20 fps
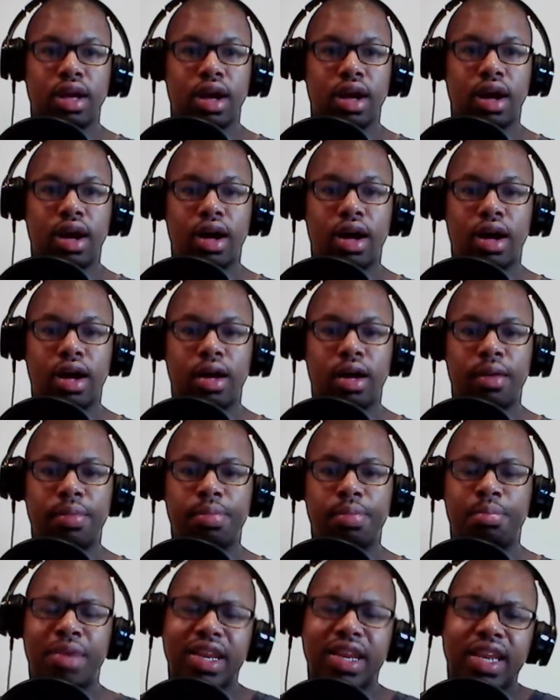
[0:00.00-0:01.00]

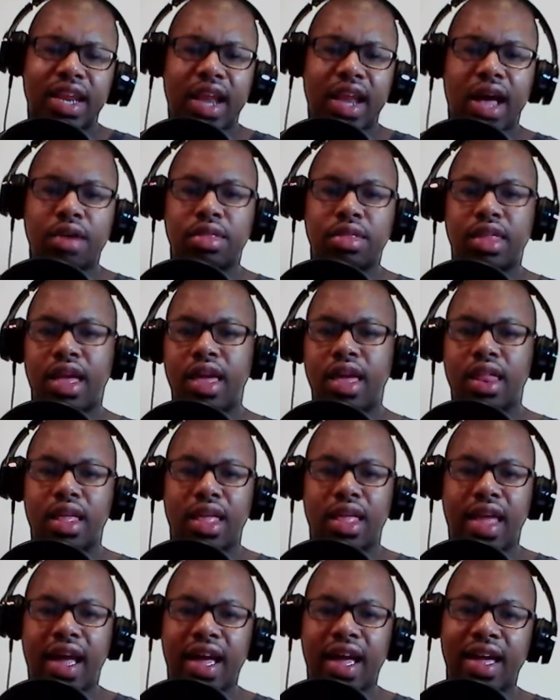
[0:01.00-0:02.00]
But then outside of
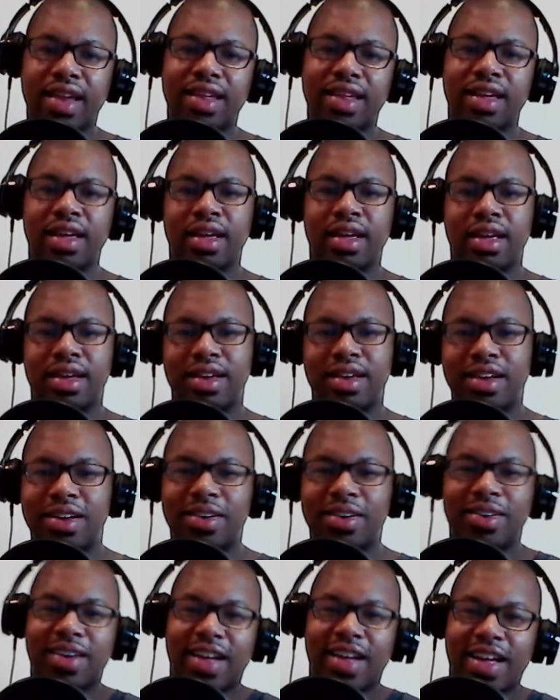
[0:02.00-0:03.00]
that, they
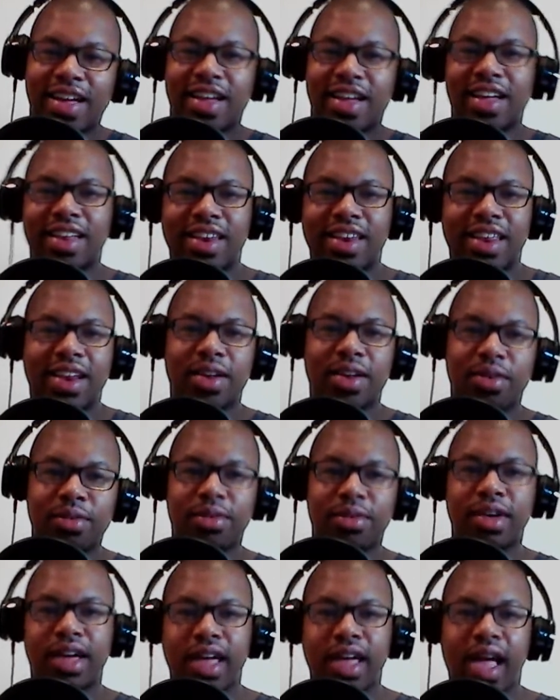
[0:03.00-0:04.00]
don't
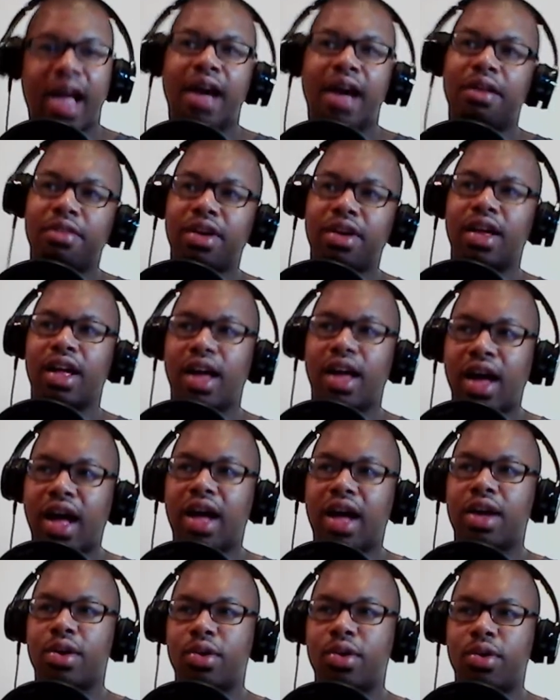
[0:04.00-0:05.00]
really have a
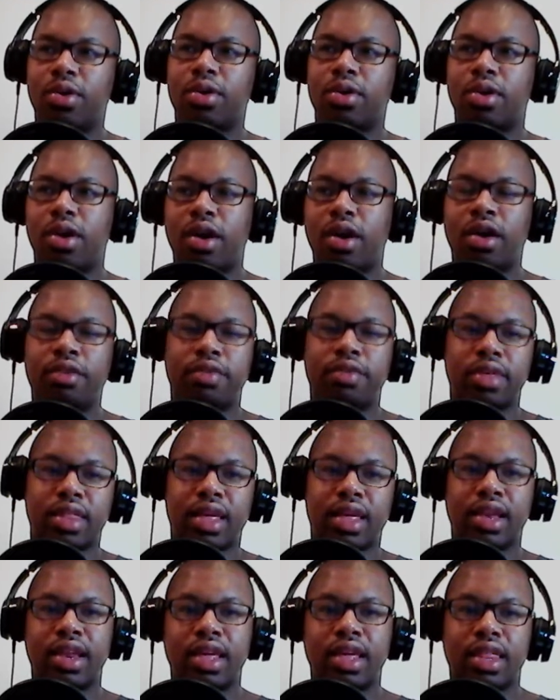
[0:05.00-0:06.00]
lot going on offense.
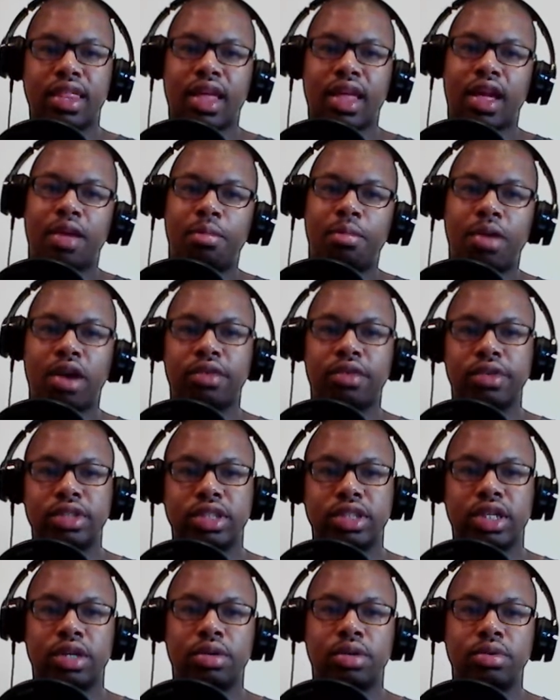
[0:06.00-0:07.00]
They did sign Marvin
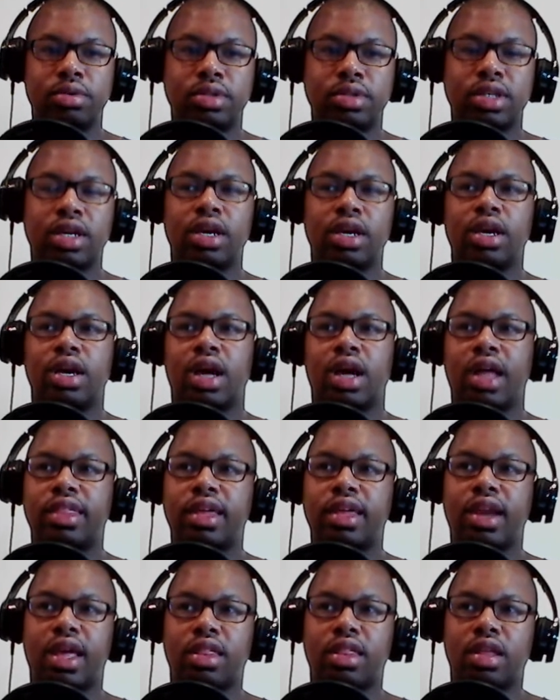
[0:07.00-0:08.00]
Jones. I
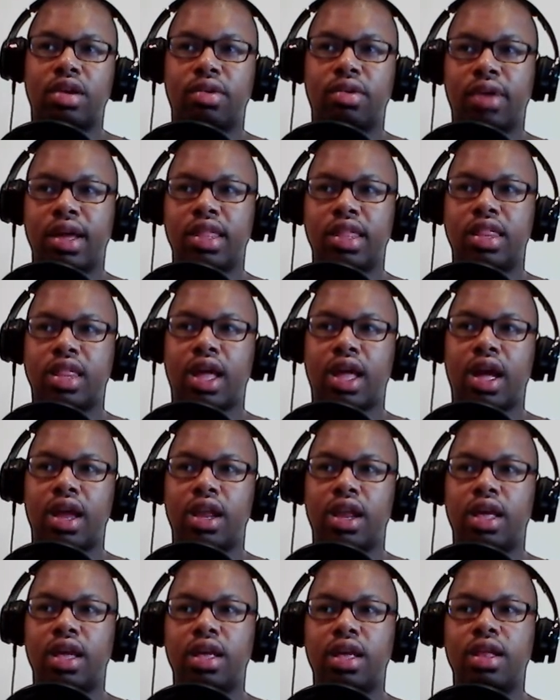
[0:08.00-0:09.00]
think that's a great
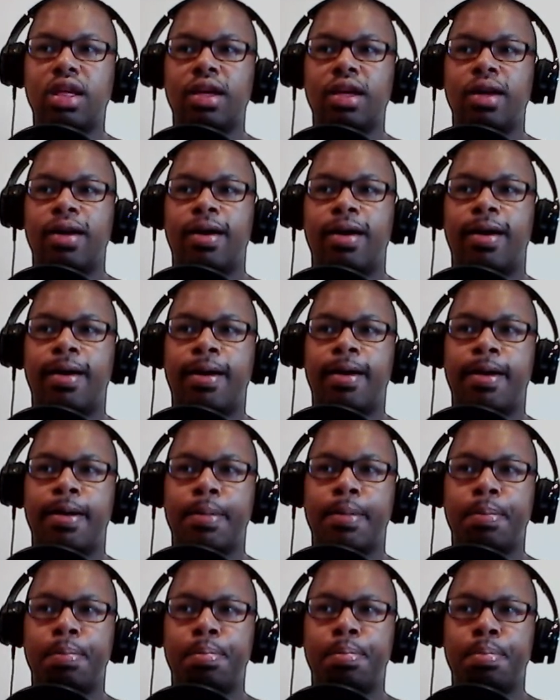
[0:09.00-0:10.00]
signing.
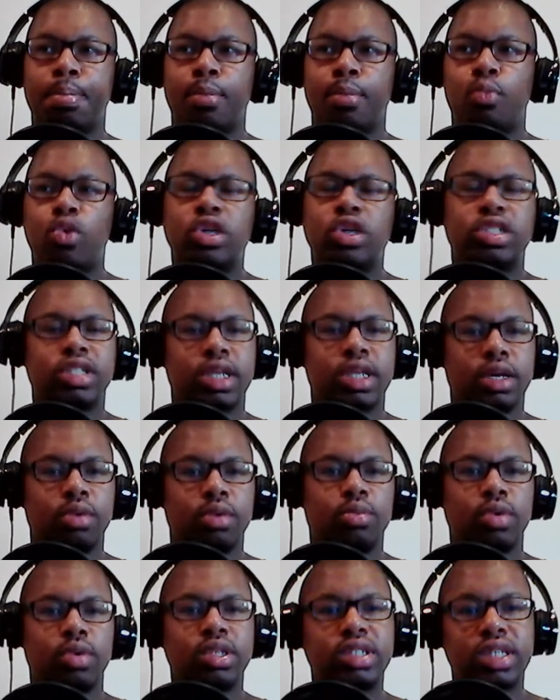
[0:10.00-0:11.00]
We'll see.
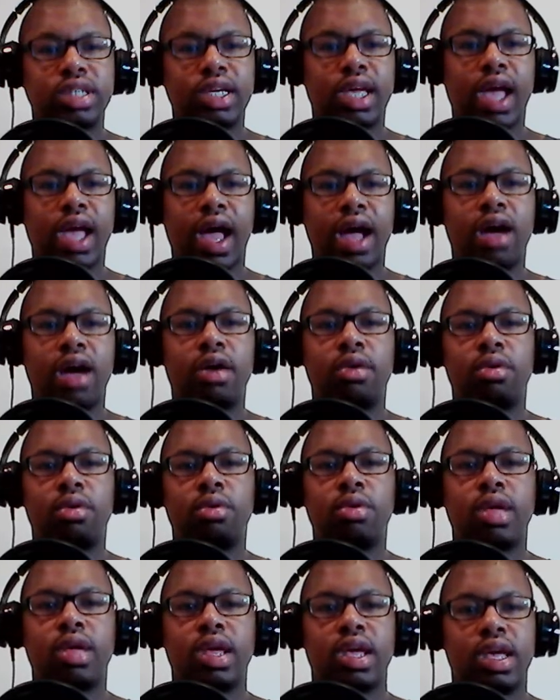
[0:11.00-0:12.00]
We'll see
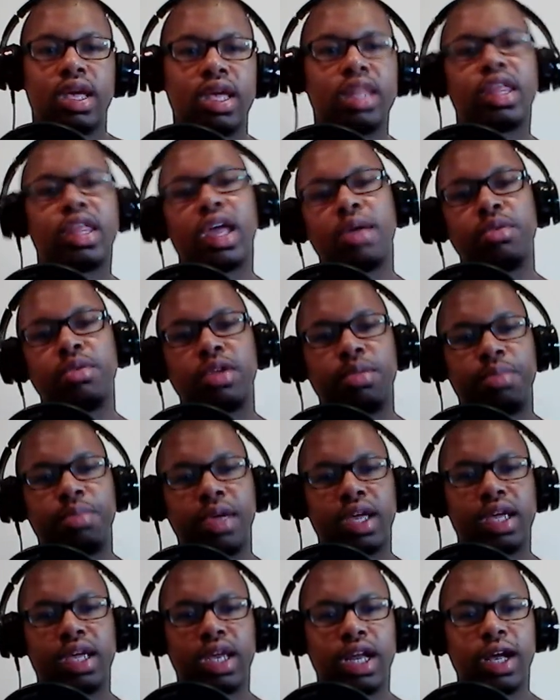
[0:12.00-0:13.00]
how he's able to
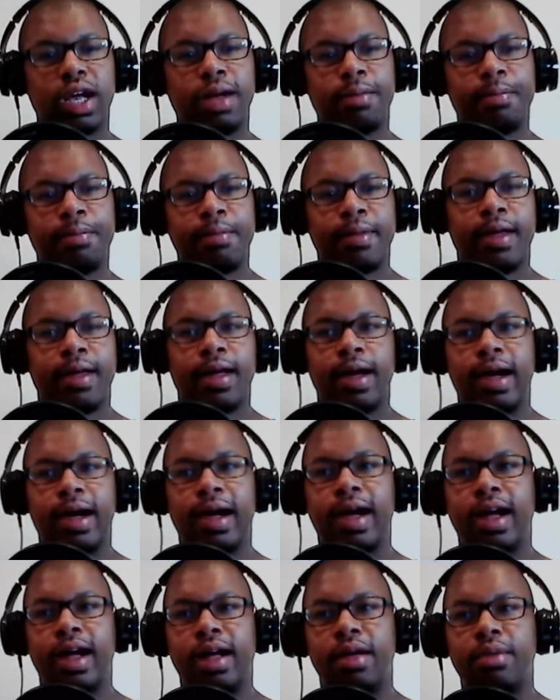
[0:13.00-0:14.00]
pick it up.
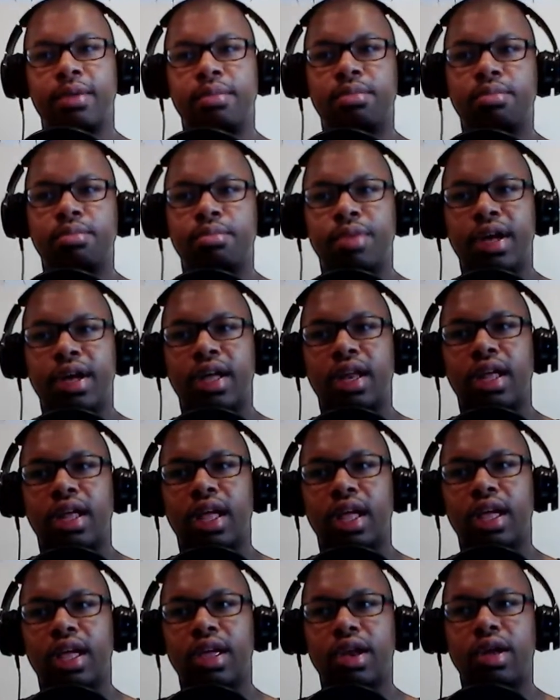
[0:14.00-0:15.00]
But
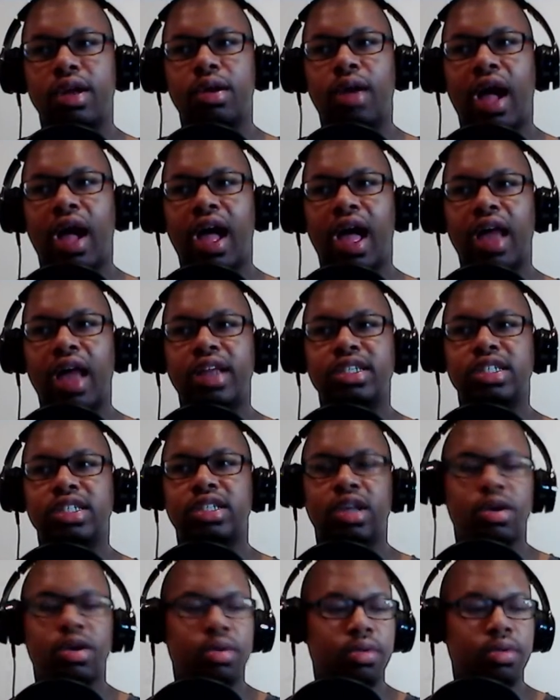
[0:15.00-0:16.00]
I just
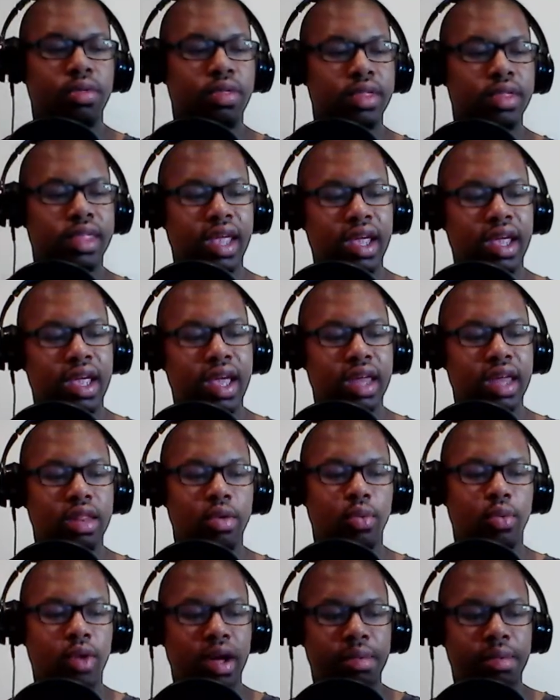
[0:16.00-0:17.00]
don't think he has the
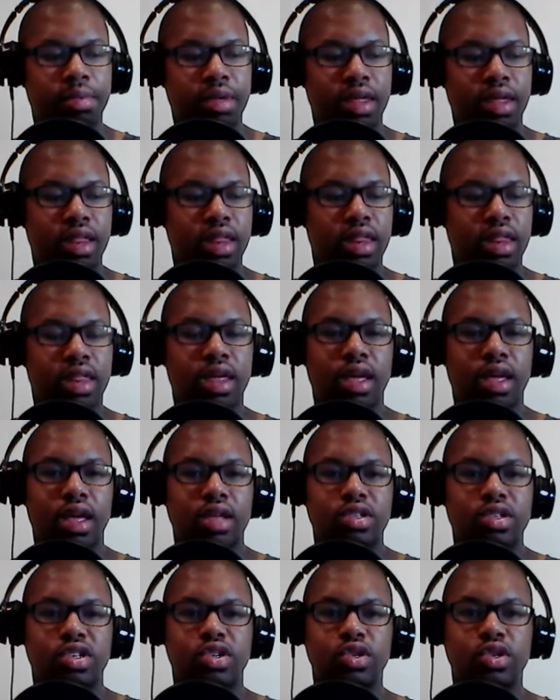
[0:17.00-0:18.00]
weapons
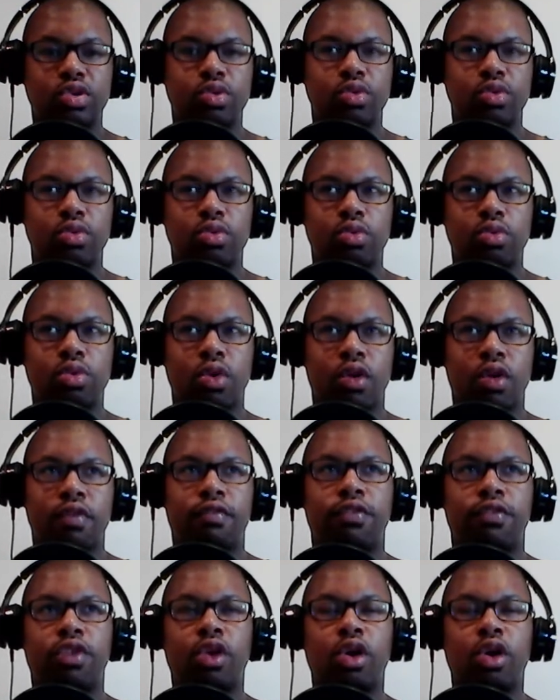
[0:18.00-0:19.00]
to
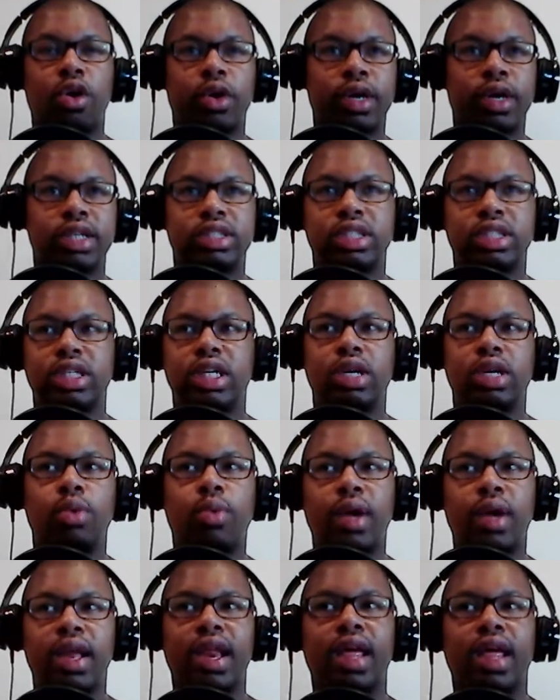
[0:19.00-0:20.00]
flourish in a
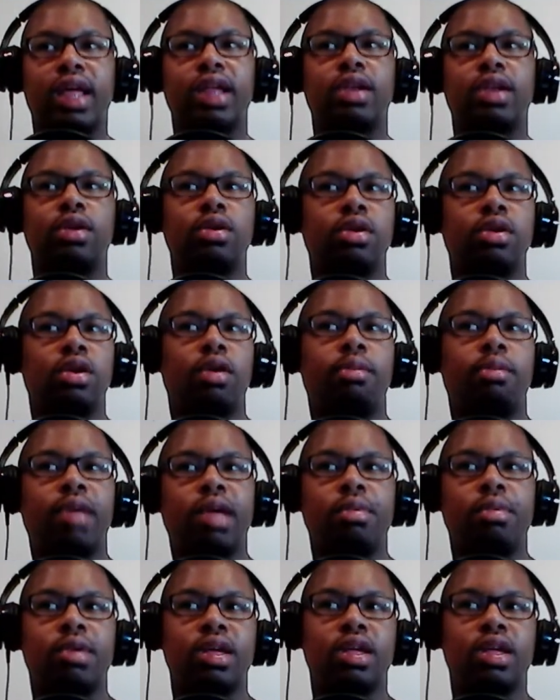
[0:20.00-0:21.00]
way that
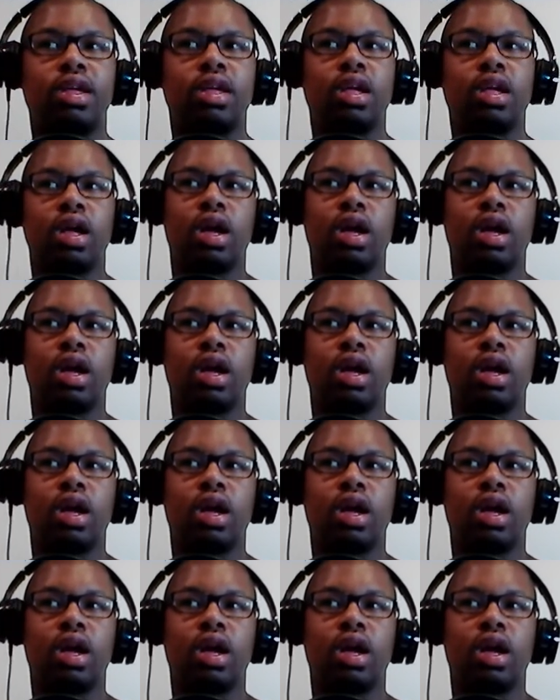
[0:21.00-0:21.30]
maybe